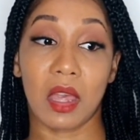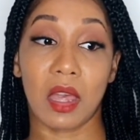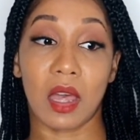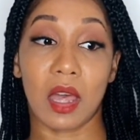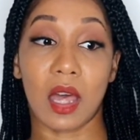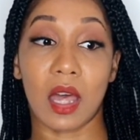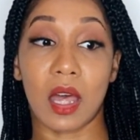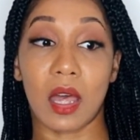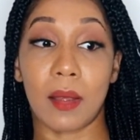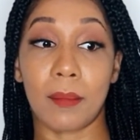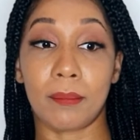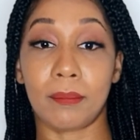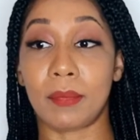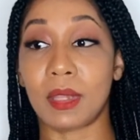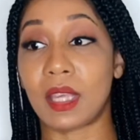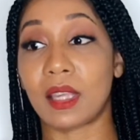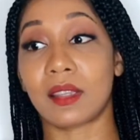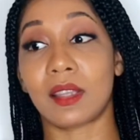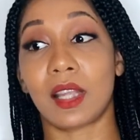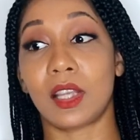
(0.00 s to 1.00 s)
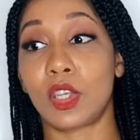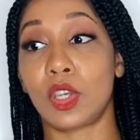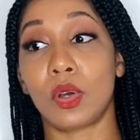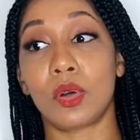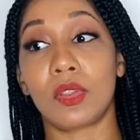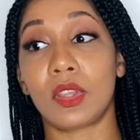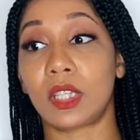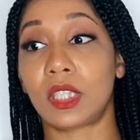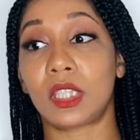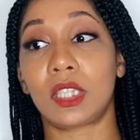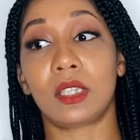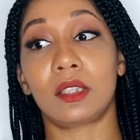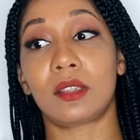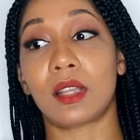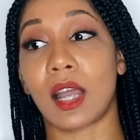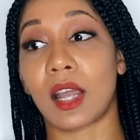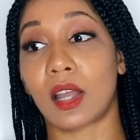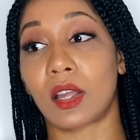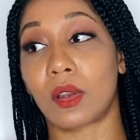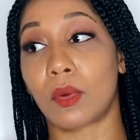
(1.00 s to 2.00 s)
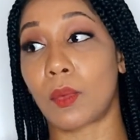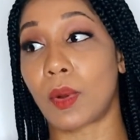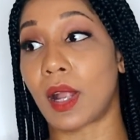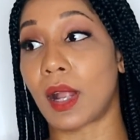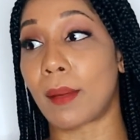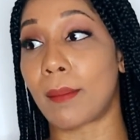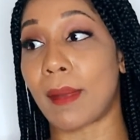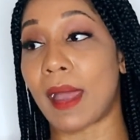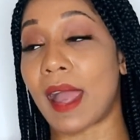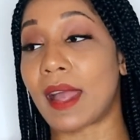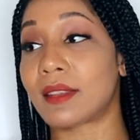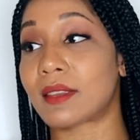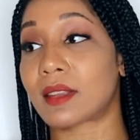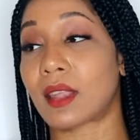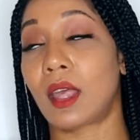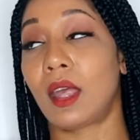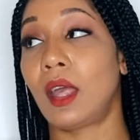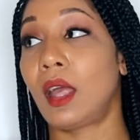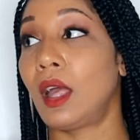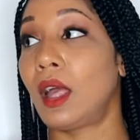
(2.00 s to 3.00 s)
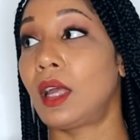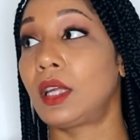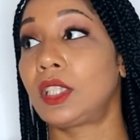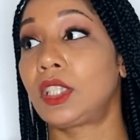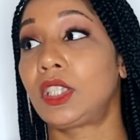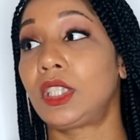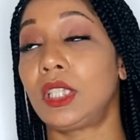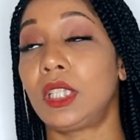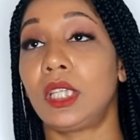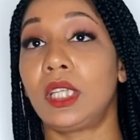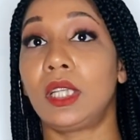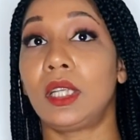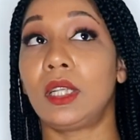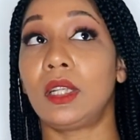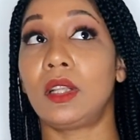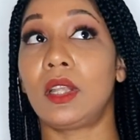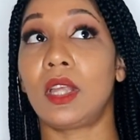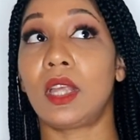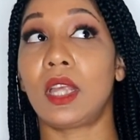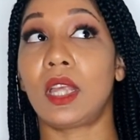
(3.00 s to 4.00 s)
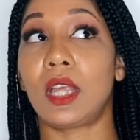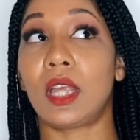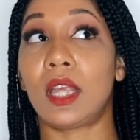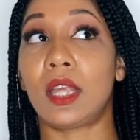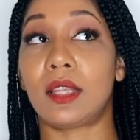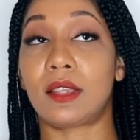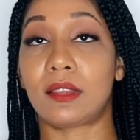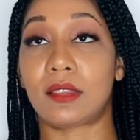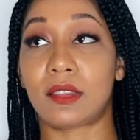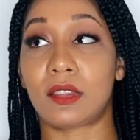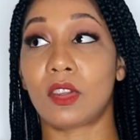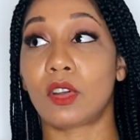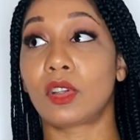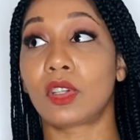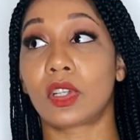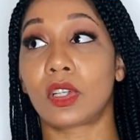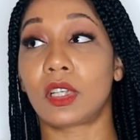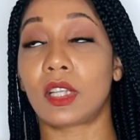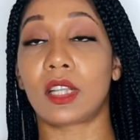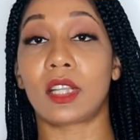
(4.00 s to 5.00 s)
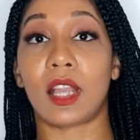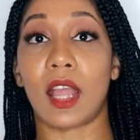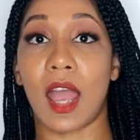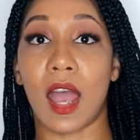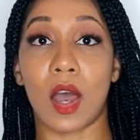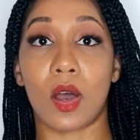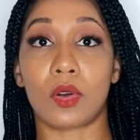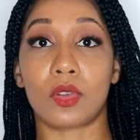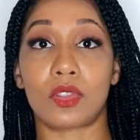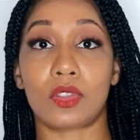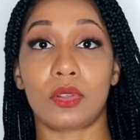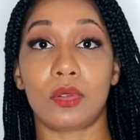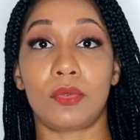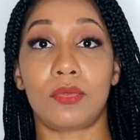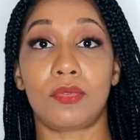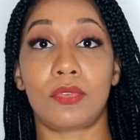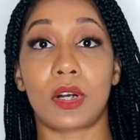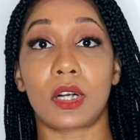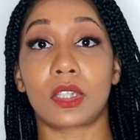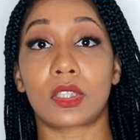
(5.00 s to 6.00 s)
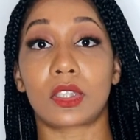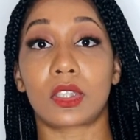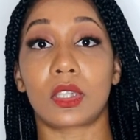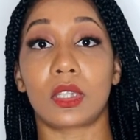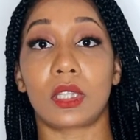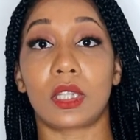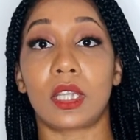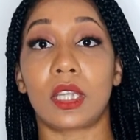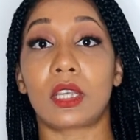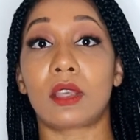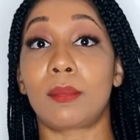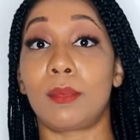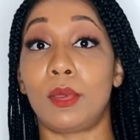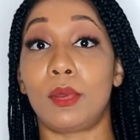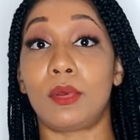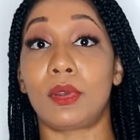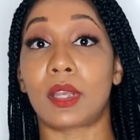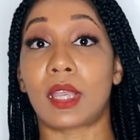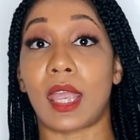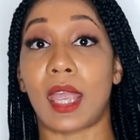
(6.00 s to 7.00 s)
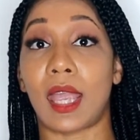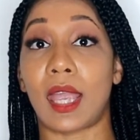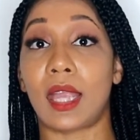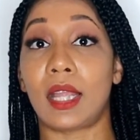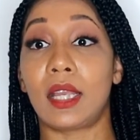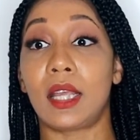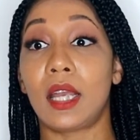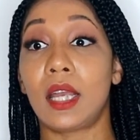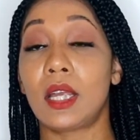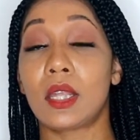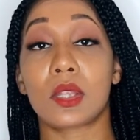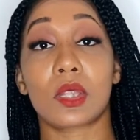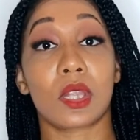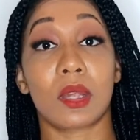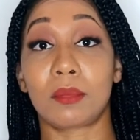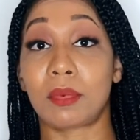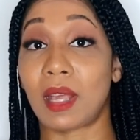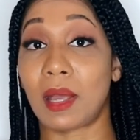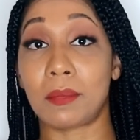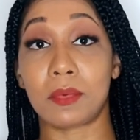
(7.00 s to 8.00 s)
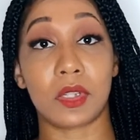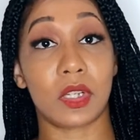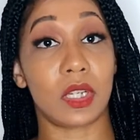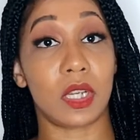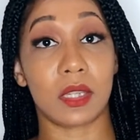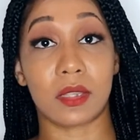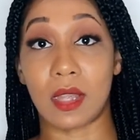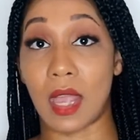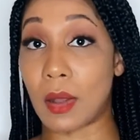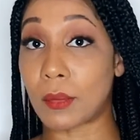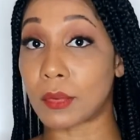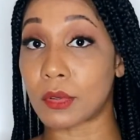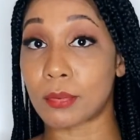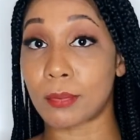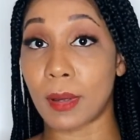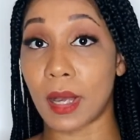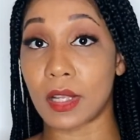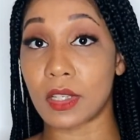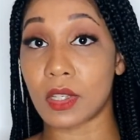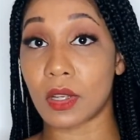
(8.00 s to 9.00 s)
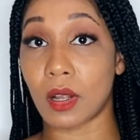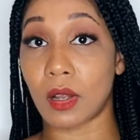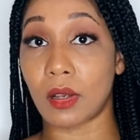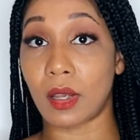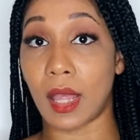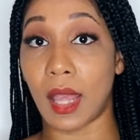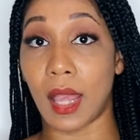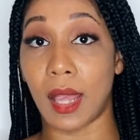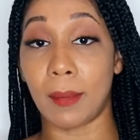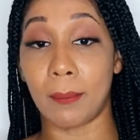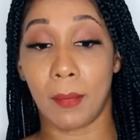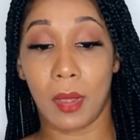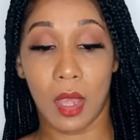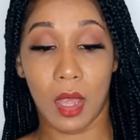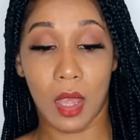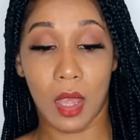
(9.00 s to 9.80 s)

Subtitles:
Because I know that she's not going to wear a mask. She is still learning how to functionally communicate. Sometimes she does not respond to her name.